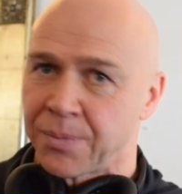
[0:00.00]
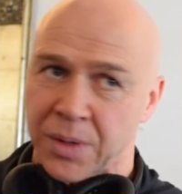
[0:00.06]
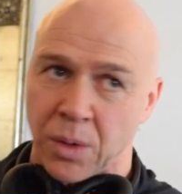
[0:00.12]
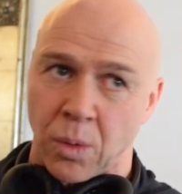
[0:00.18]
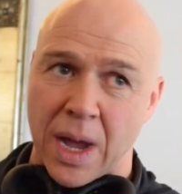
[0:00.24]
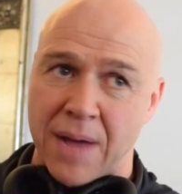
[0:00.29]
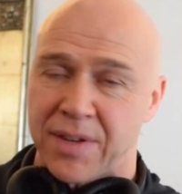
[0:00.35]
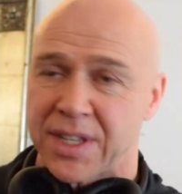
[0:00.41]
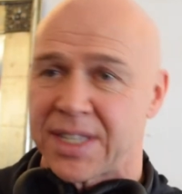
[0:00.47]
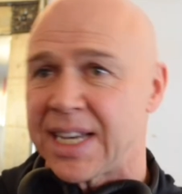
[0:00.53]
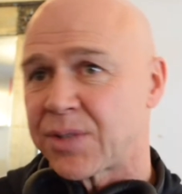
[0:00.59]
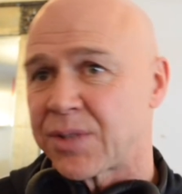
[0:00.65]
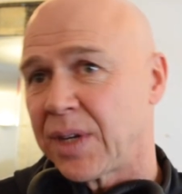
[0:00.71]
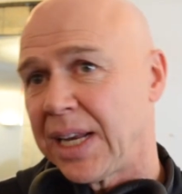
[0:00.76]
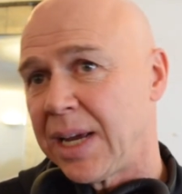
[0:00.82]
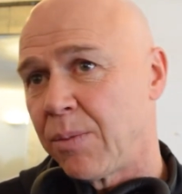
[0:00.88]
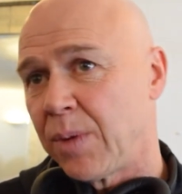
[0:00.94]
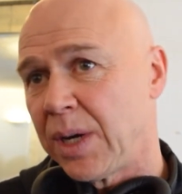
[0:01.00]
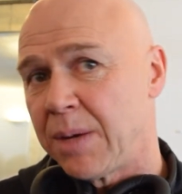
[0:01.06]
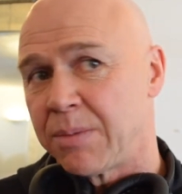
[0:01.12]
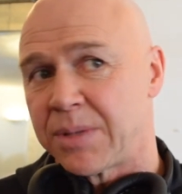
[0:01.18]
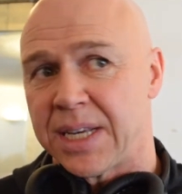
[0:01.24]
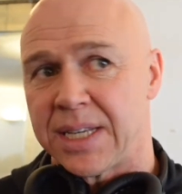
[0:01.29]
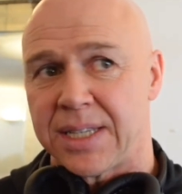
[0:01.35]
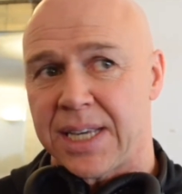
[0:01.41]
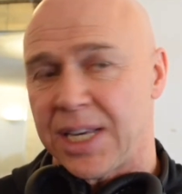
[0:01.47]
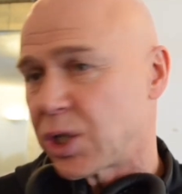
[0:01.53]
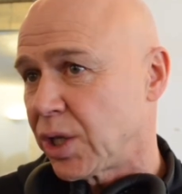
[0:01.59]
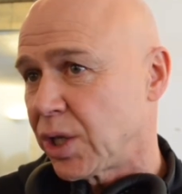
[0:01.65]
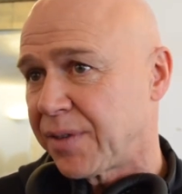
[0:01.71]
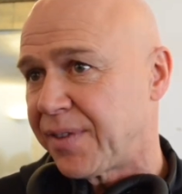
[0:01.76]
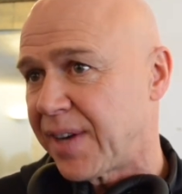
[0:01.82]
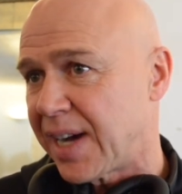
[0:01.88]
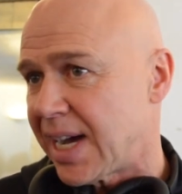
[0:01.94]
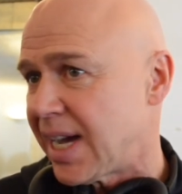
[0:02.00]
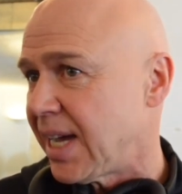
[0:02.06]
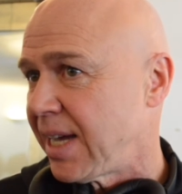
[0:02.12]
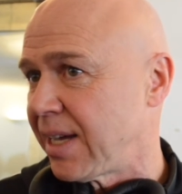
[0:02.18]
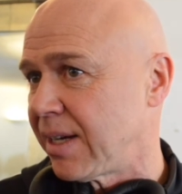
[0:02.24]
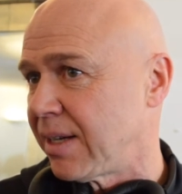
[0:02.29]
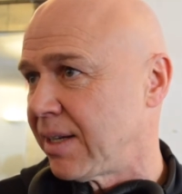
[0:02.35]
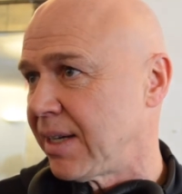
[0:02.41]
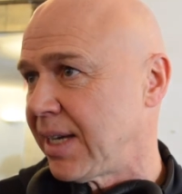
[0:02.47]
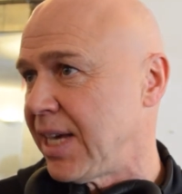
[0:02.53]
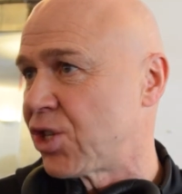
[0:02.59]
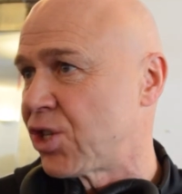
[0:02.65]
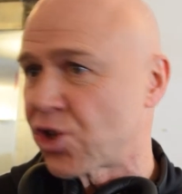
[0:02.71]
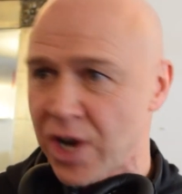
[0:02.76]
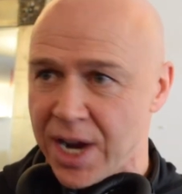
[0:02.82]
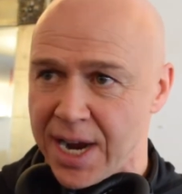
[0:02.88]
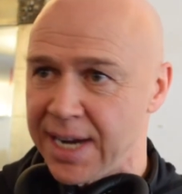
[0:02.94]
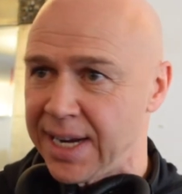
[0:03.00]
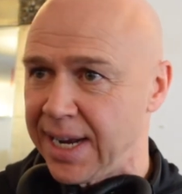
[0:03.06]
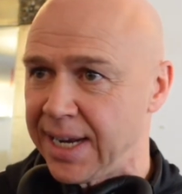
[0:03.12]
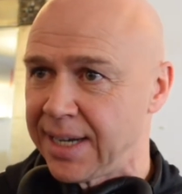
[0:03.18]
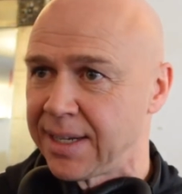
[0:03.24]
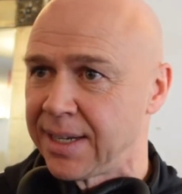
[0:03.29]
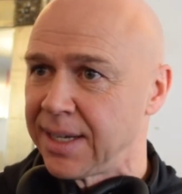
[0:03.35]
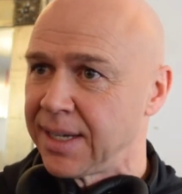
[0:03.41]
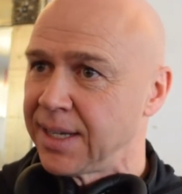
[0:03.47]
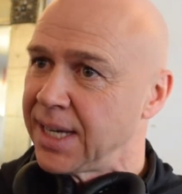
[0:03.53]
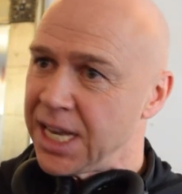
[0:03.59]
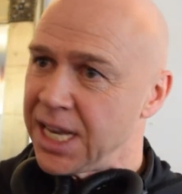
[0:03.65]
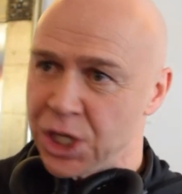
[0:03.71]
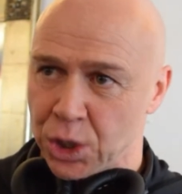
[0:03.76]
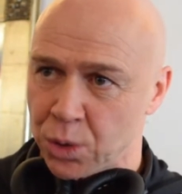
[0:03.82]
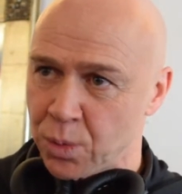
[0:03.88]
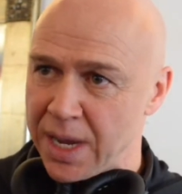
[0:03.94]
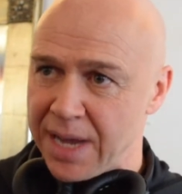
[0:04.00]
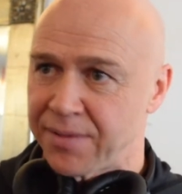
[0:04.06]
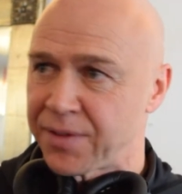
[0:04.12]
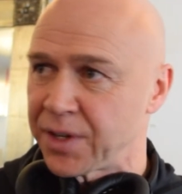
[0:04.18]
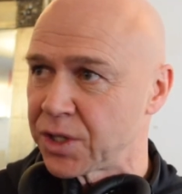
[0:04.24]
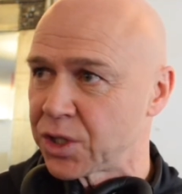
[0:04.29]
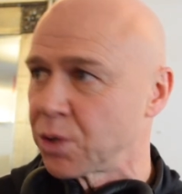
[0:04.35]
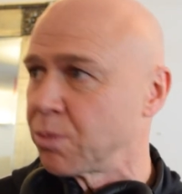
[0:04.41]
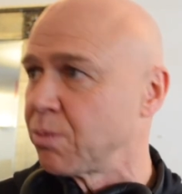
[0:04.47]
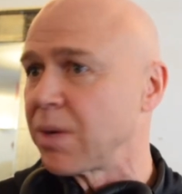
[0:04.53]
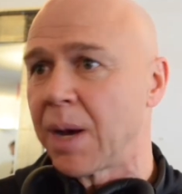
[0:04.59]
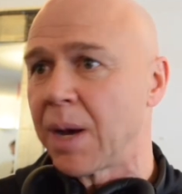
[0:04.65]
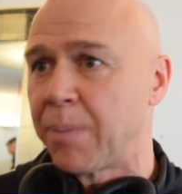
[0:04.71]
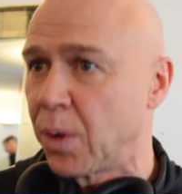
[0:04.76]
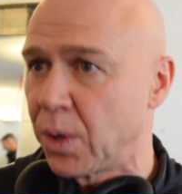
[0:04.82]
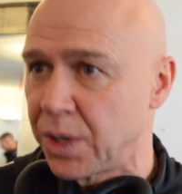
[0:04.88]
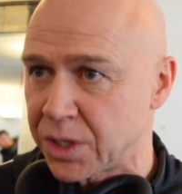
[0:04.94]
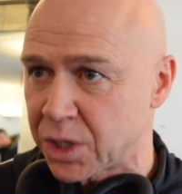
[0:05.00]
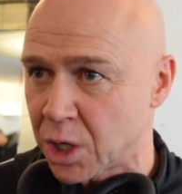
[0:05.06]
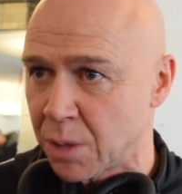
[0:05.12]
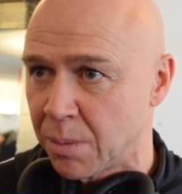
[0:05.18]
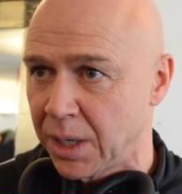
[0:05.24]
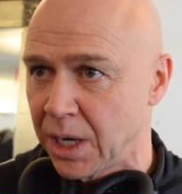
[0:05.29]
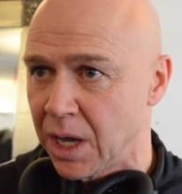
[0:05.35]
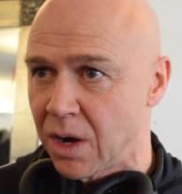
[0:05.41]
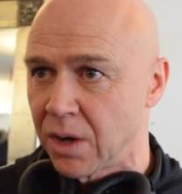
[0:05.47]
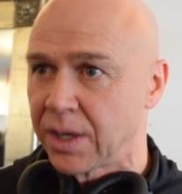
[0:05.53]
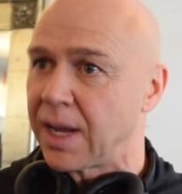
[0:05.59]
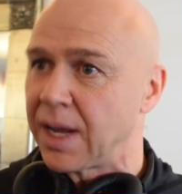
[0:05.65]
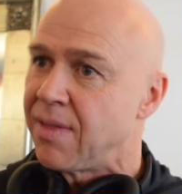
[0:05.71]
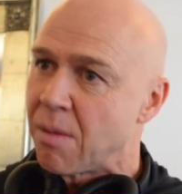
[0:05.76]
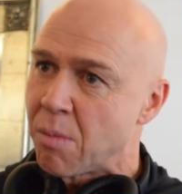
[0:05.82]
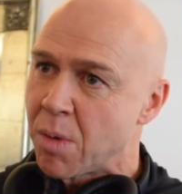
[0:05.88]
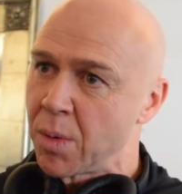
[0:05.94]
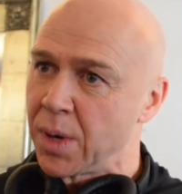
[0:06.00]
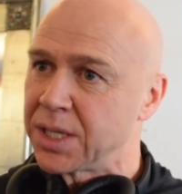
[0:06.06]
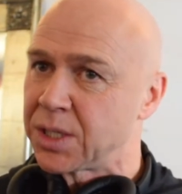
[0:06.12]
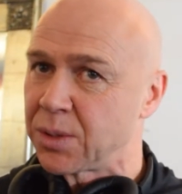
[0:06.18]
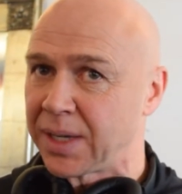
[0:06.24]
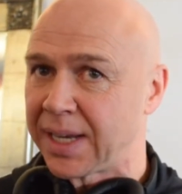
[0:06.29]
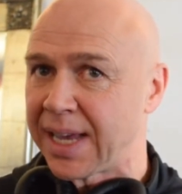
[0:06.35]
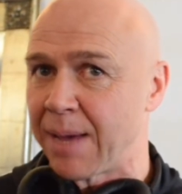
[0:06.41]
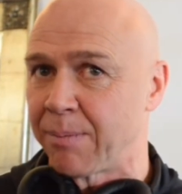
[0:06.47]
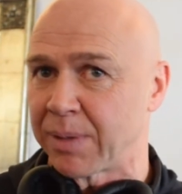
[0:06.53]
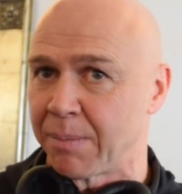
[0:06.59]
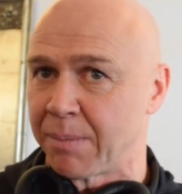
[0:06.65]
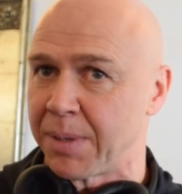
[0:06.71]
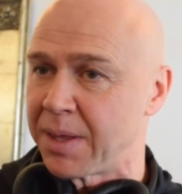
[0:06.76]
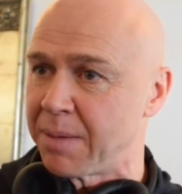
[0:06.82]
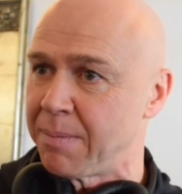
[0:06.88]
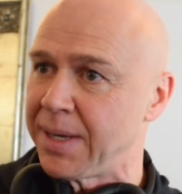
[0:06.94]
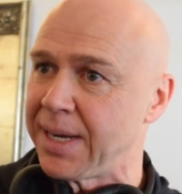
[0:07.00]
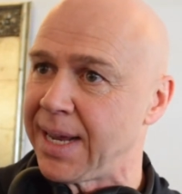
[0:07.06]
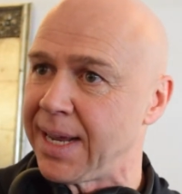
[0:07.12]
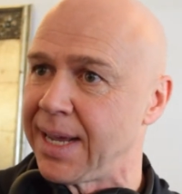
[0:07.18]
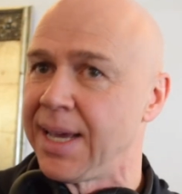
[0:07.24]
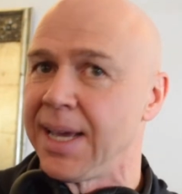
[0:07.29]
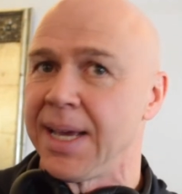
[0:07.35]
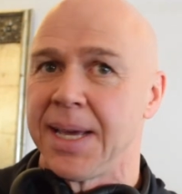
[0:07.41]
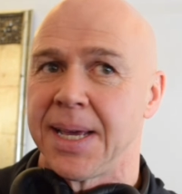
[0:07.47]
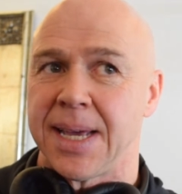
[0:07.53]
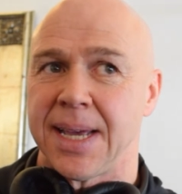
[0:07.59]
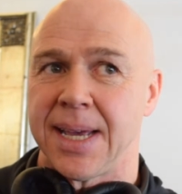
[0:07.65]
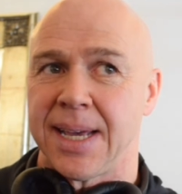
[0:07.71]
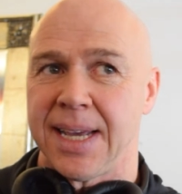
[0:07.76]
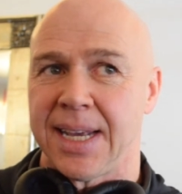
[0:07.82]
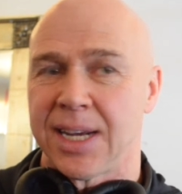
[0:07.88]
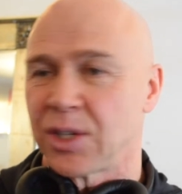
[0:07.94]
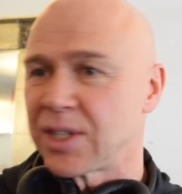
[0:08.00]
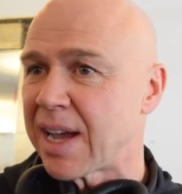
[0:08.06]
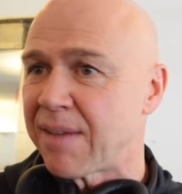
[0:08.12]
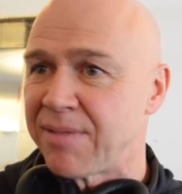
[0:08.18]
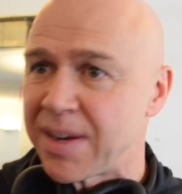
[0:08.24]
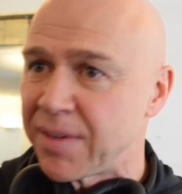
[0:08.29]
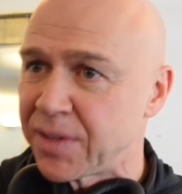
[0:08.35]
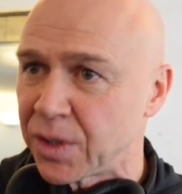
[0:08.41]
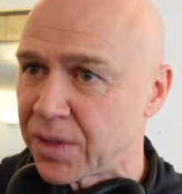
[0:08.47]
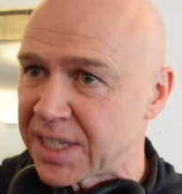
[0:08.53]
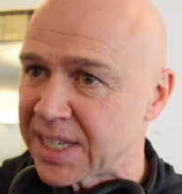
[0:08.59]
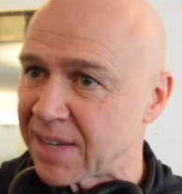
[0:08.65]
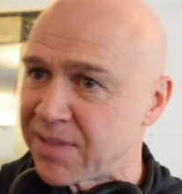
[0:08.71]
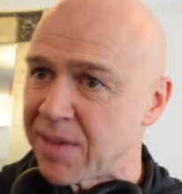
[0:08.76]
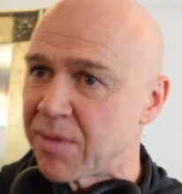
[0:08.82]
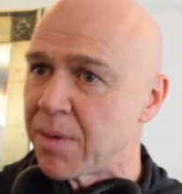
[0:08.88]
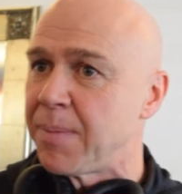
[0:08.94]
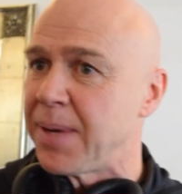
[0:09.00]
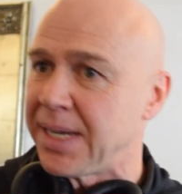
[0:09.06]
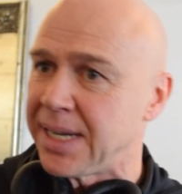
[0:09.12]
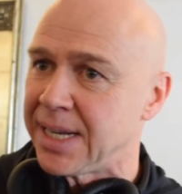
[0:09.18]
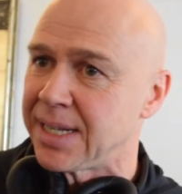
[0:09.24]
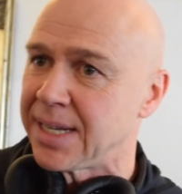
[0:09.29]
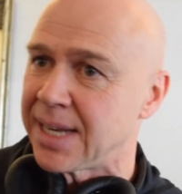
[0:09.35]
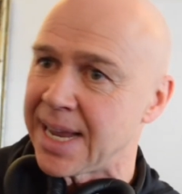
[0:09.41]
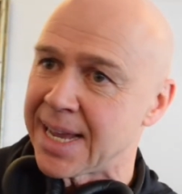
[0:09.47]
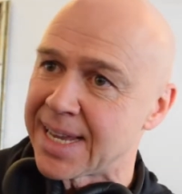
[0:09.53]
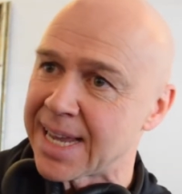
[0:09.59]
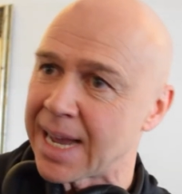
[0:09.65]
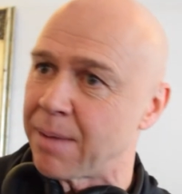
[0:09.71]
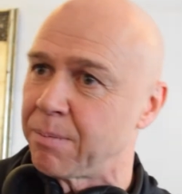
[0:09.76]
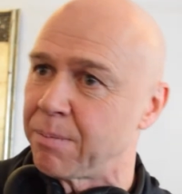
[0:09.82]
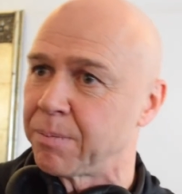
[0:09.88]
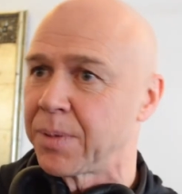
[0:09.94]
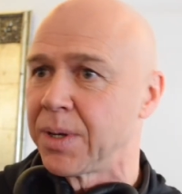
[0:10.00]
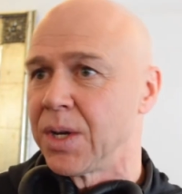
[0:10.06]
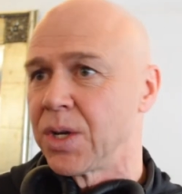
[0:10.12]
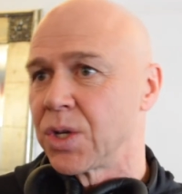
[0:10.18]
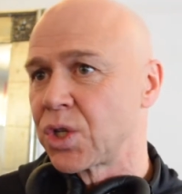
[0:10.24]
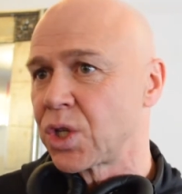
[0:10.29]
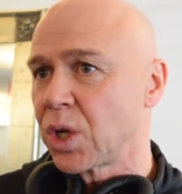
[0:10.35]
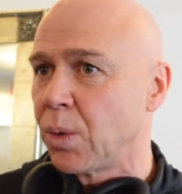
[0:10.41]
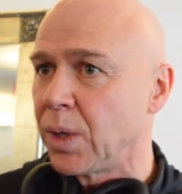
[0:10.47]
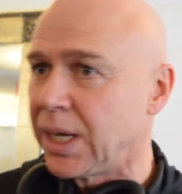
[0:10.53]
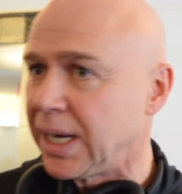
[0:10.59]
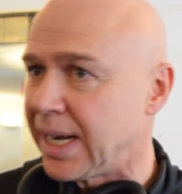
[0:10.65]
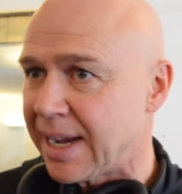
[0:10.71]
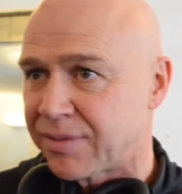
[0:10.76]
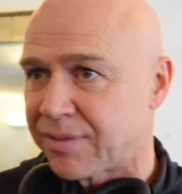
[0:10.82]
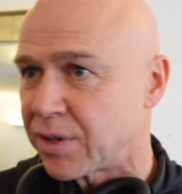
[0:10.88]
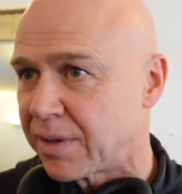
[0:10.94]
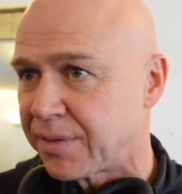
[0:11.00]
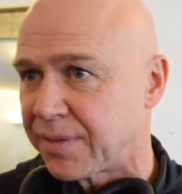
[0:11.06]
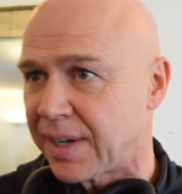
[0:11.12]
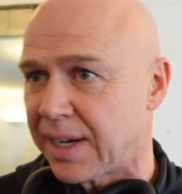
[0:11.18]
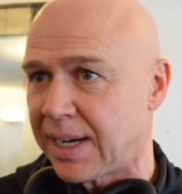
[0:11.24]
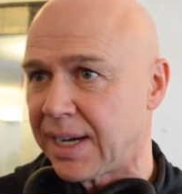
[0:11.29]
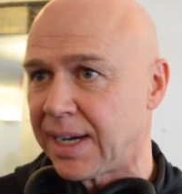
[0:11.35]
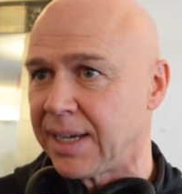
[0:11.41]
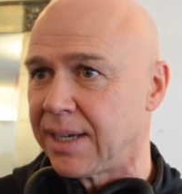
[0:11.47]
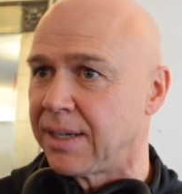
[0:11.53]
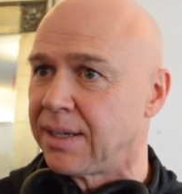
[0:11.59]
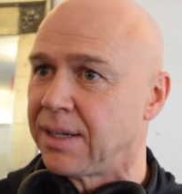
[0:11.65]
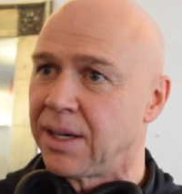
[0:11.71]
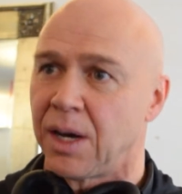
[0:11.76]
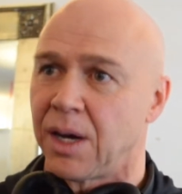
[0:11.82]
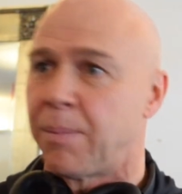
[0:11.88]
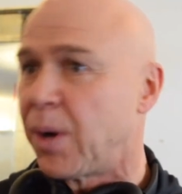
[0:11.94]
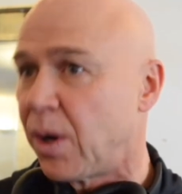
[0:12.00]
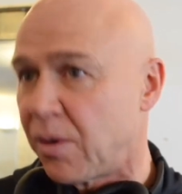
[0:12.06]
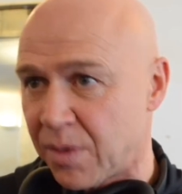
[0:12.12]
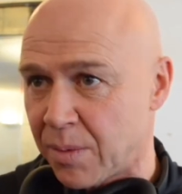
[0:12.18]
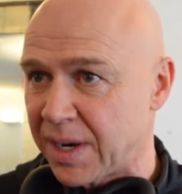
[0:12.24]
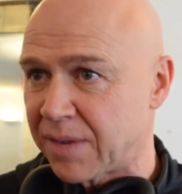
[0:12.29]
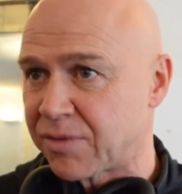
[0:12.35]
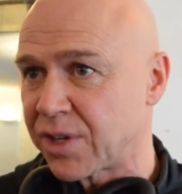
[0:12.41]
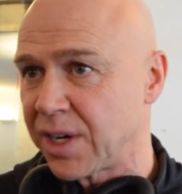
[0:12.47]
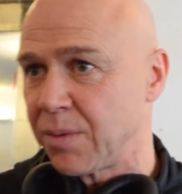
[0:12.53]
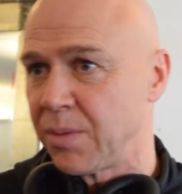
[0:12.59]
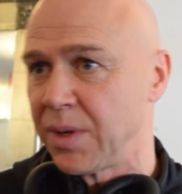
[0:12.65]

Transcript: Whatever's next for Liam Williams is, he's going to fight, he's training, he's just waiting for some opponent to come along, and then we work through a game plan. But the minute he goes, I've never done this, I've never been in camp so early after a fight, apart from when I've trained